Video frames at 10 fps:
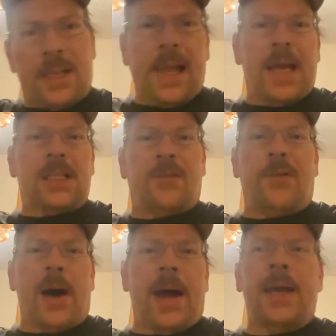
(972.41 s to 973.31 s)

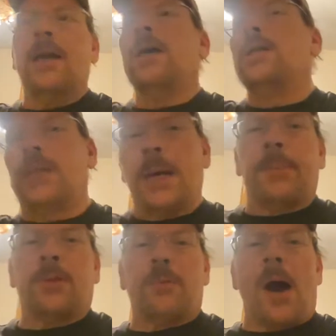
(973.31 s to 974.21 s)
classify,
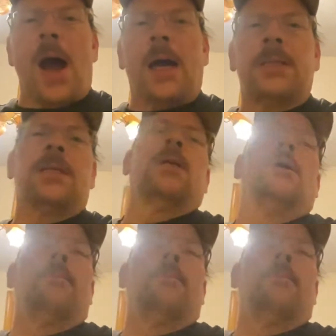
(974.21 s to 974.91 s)
dump the rocks,